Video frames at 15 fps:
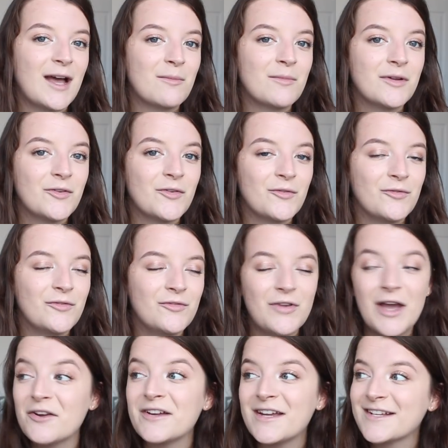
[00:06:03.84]
am
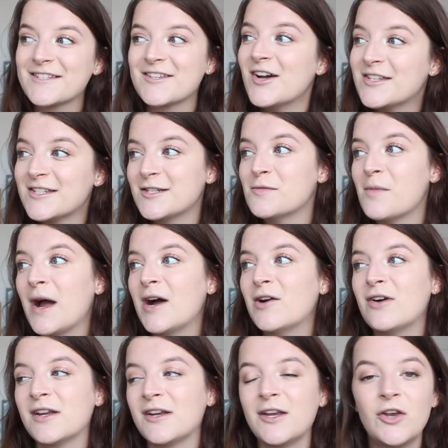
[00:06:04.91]
very excited
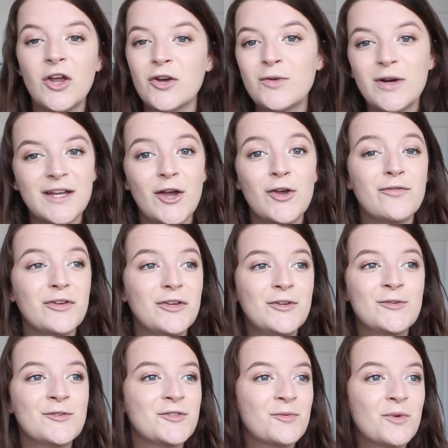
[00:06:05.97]
about and I know I
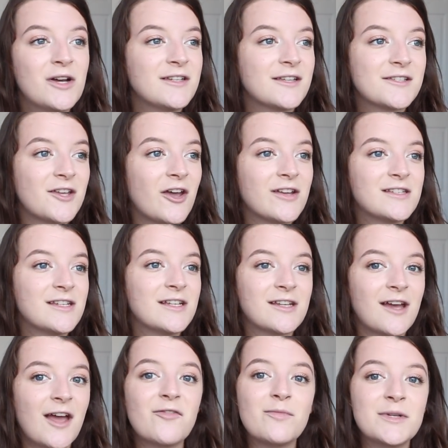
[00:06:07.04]
overuse the word excited.
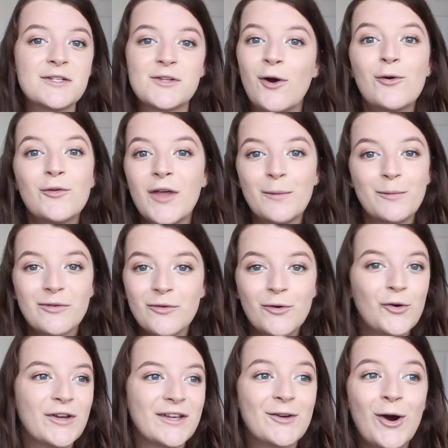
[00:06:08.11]
I have been told that
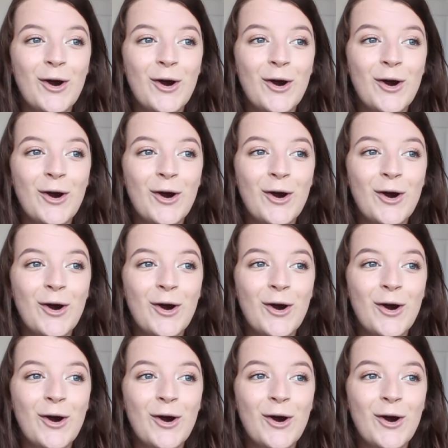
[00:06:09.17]
before in